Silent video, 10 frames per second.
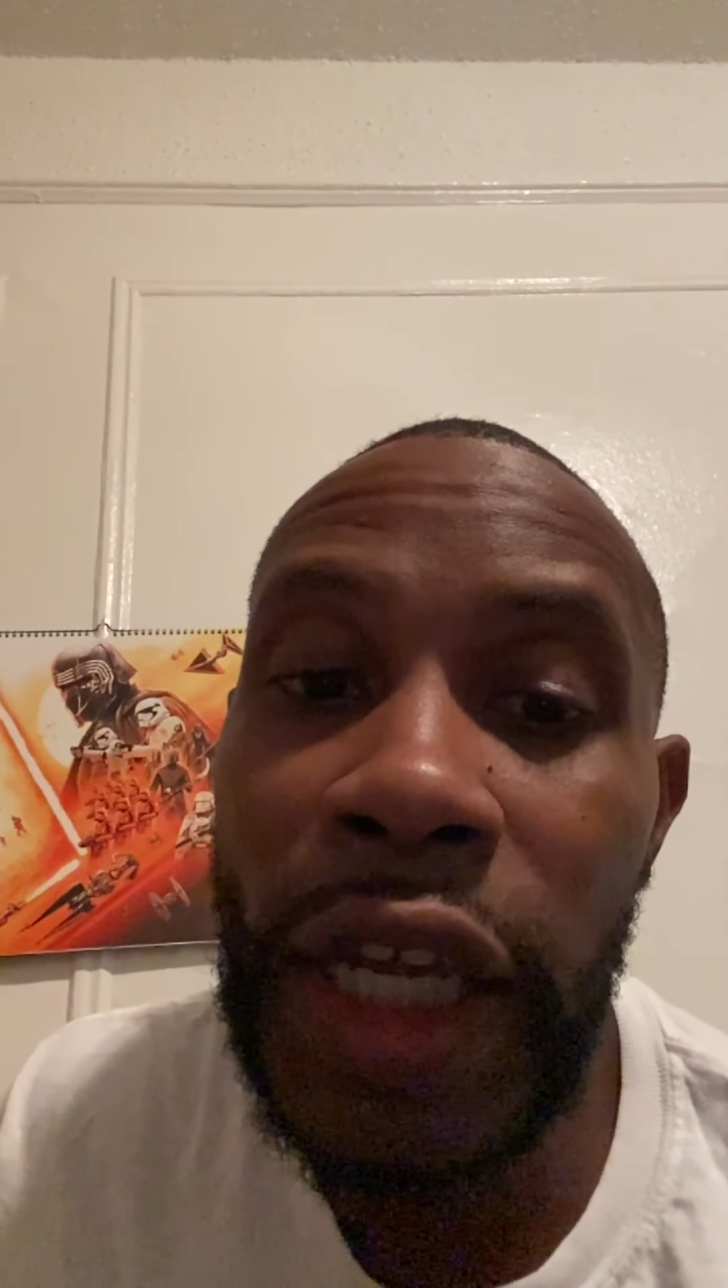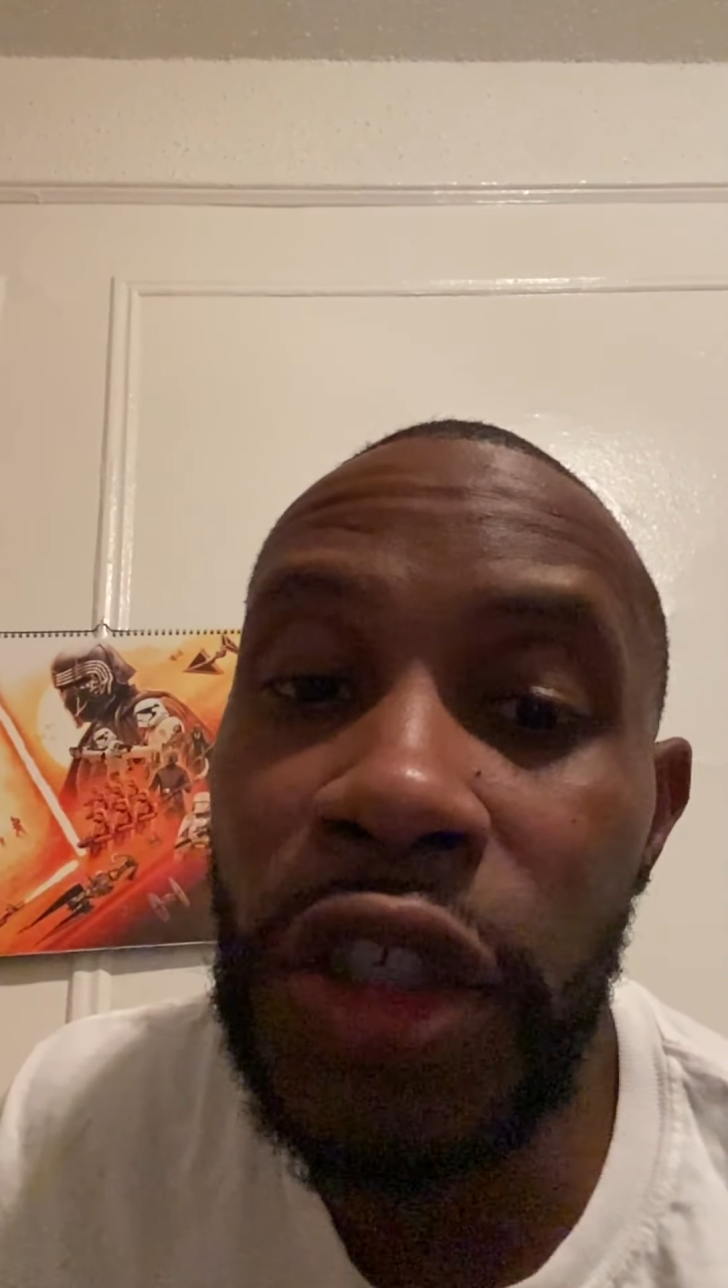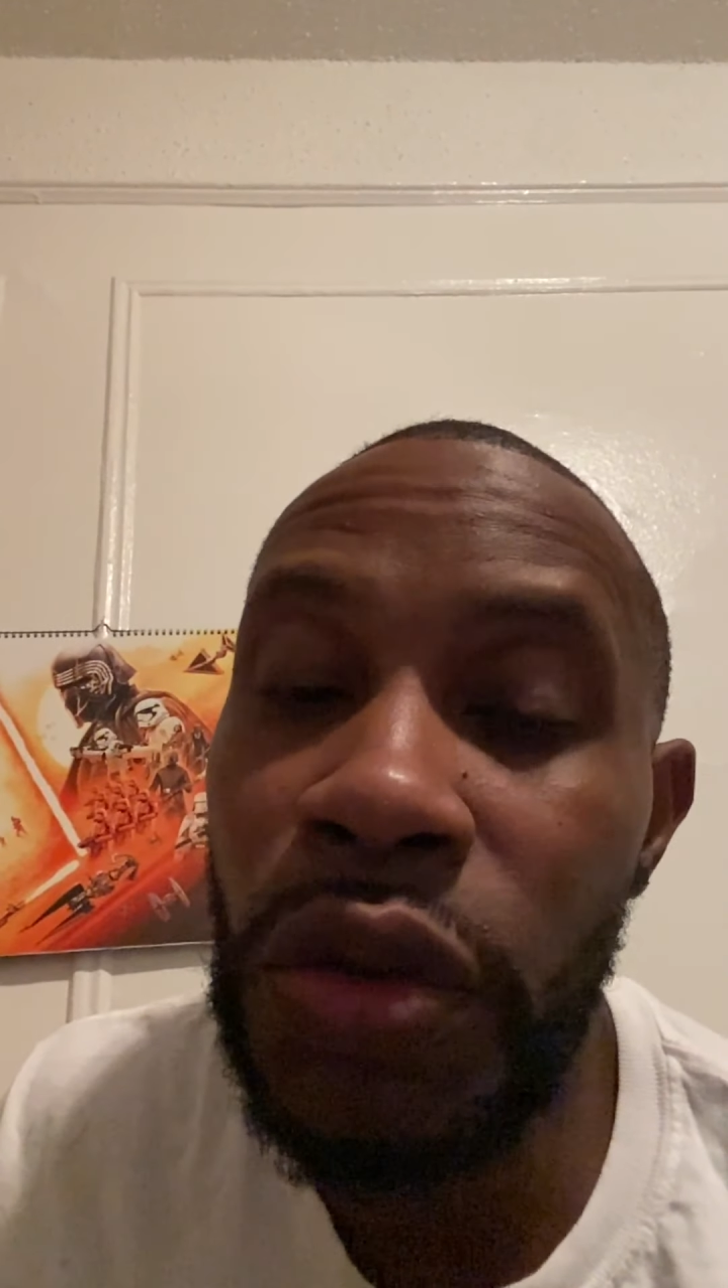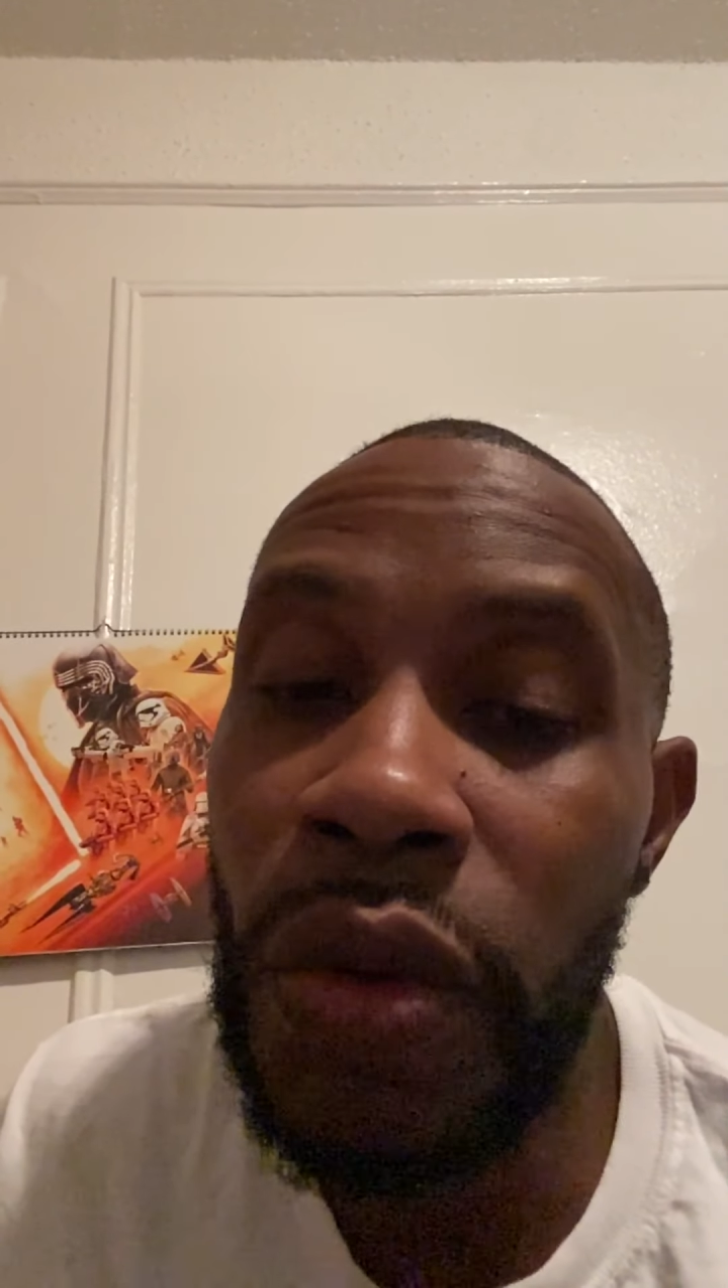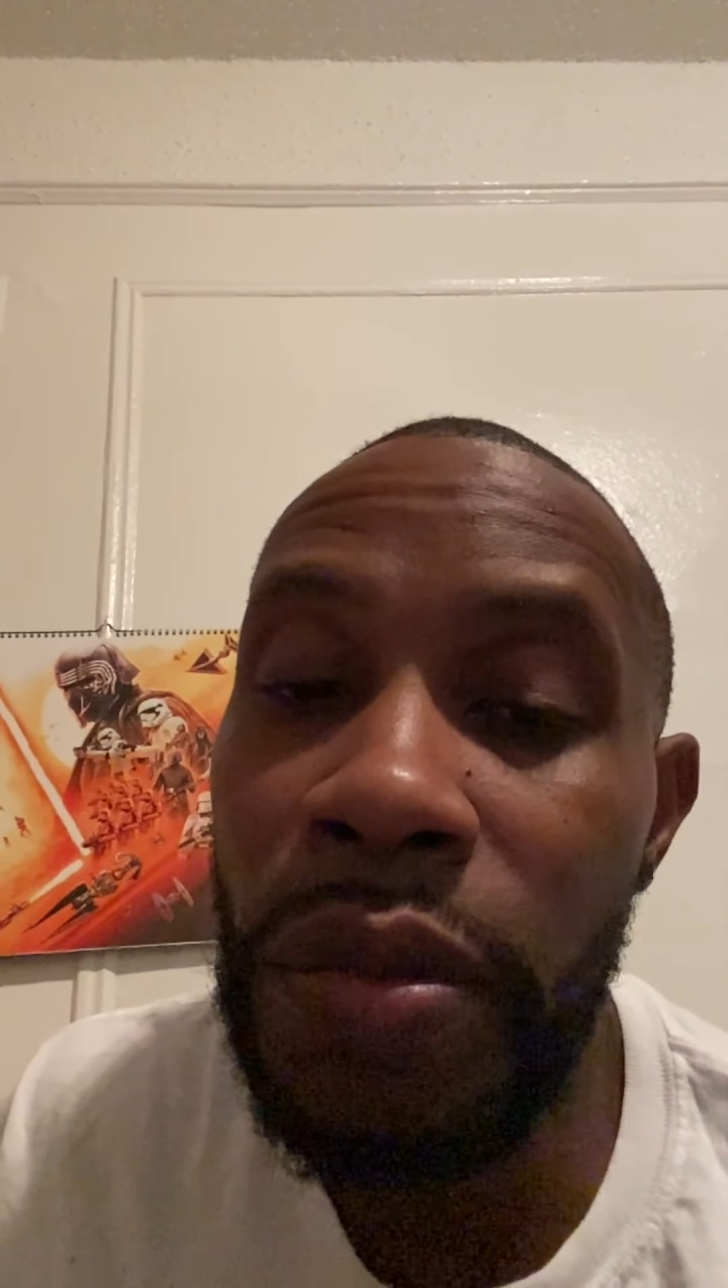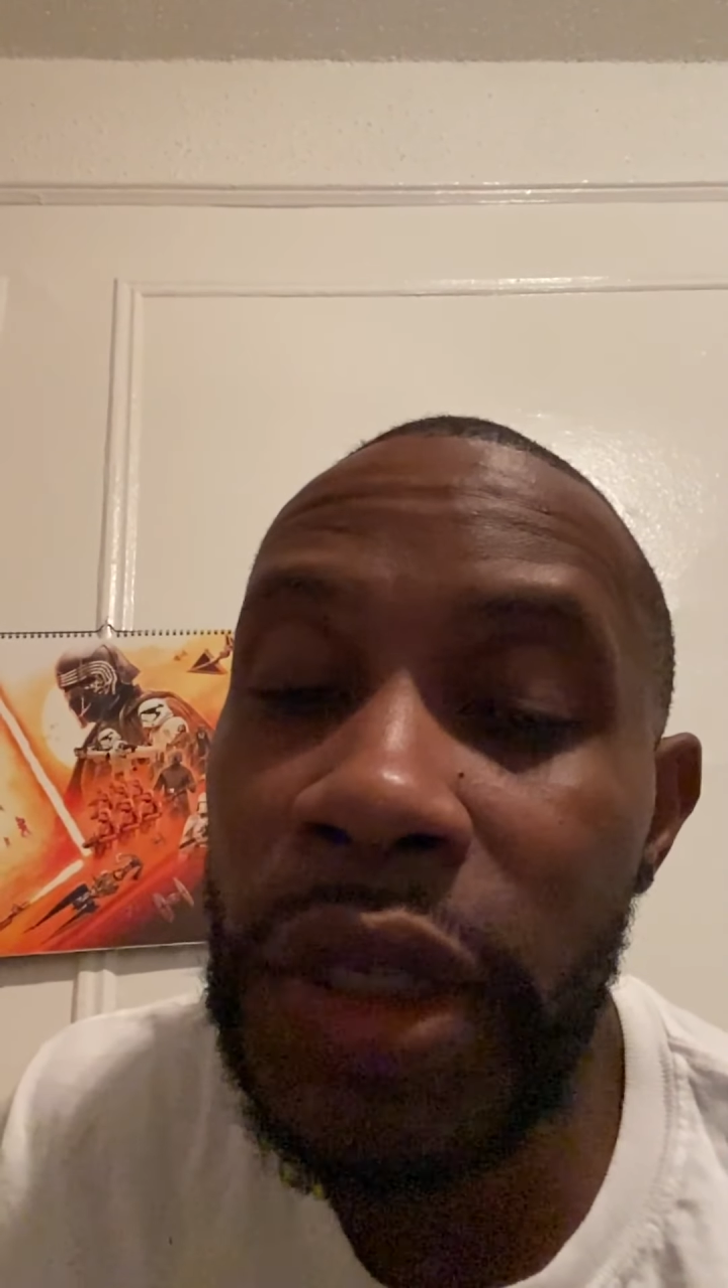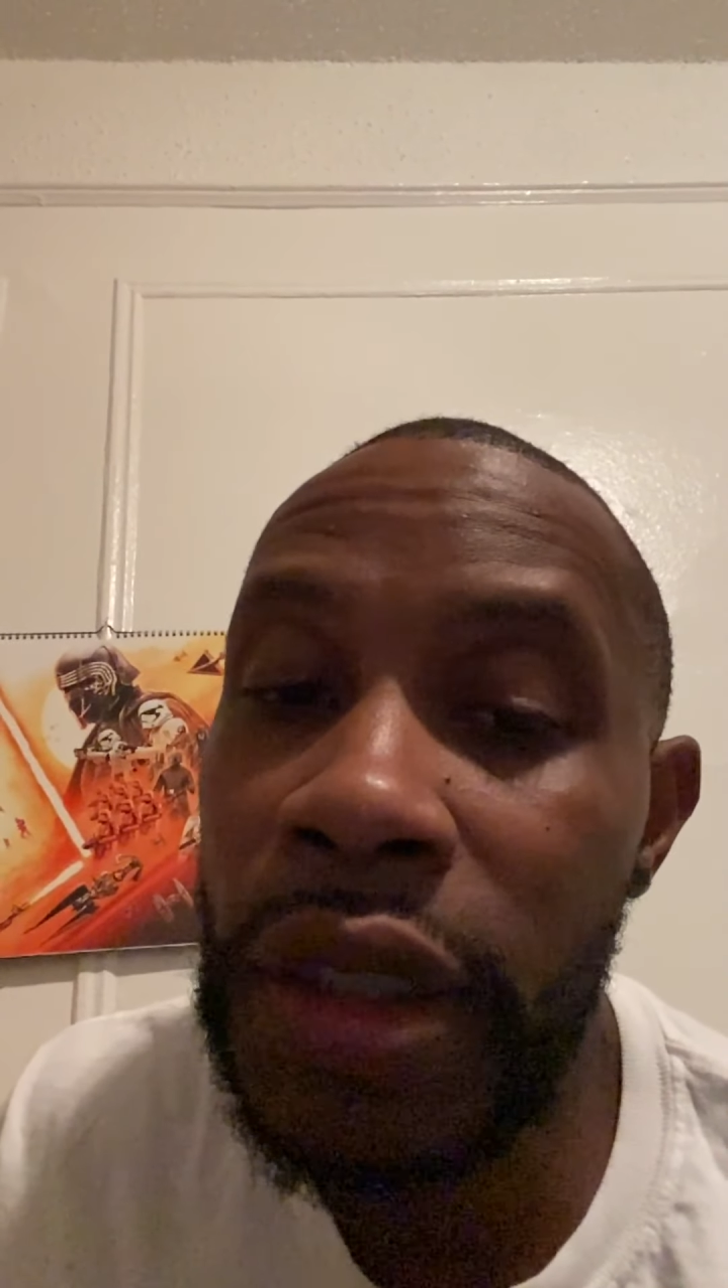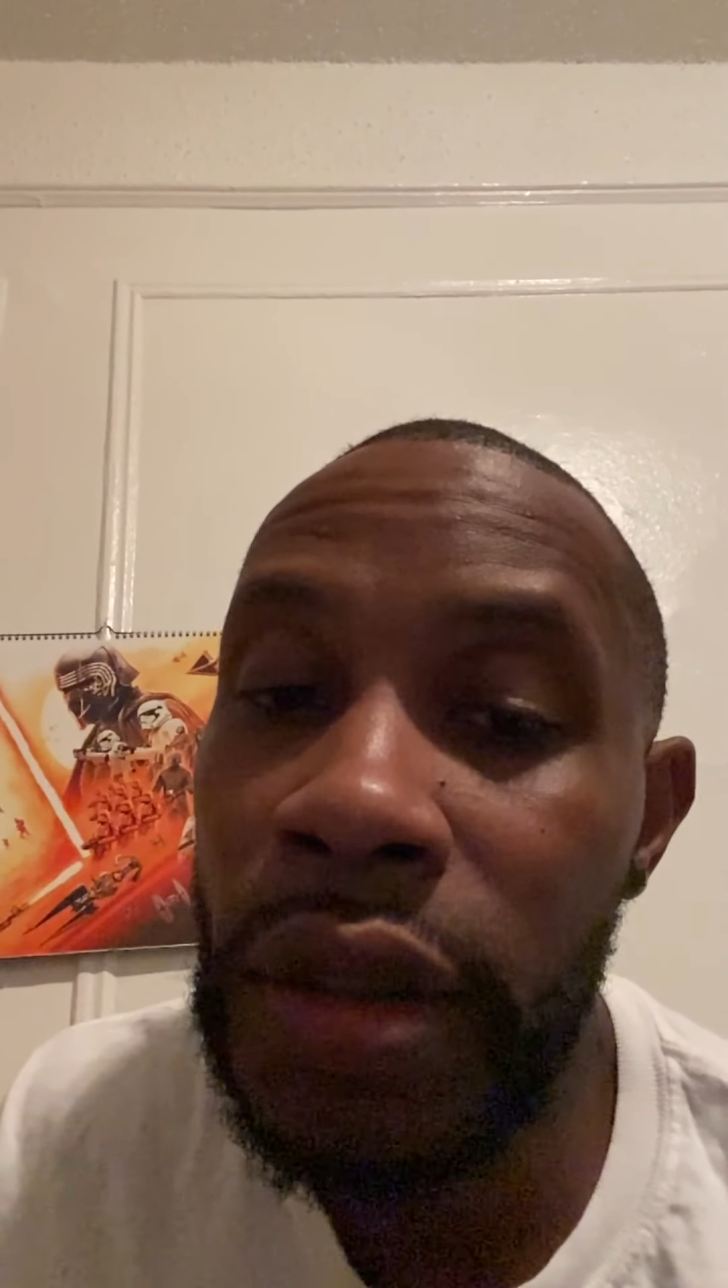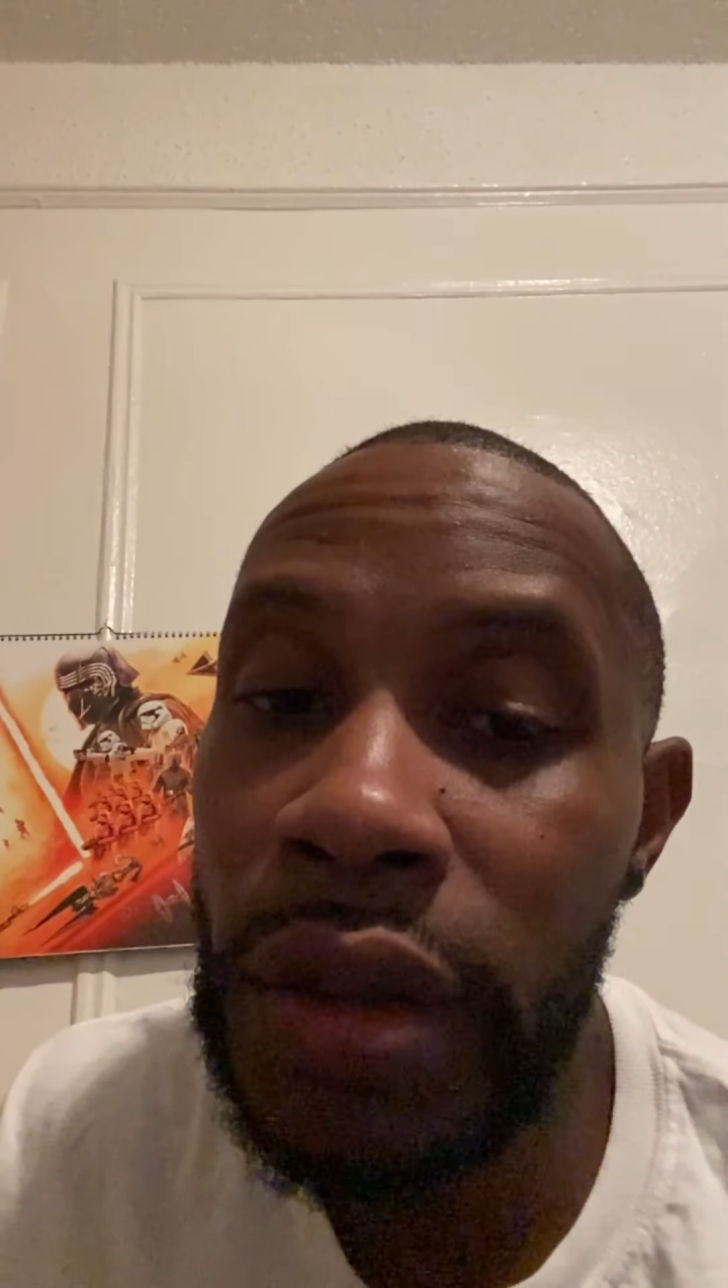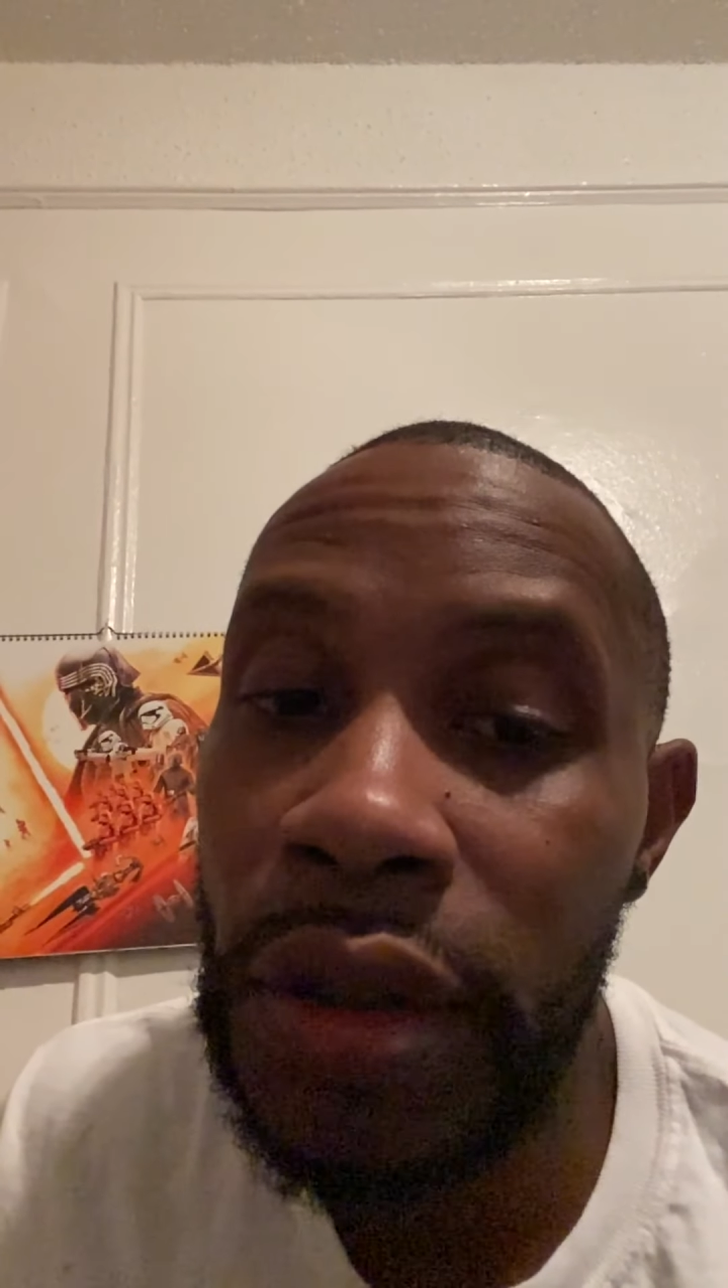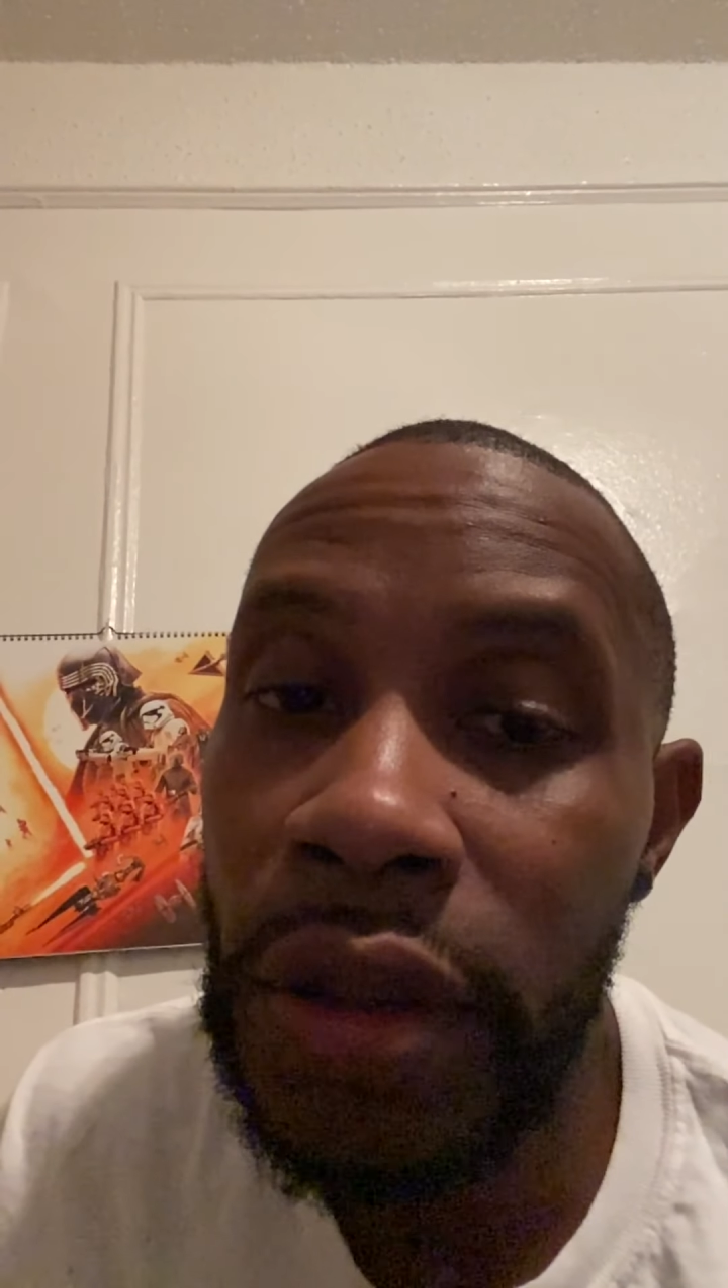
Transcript: like you or me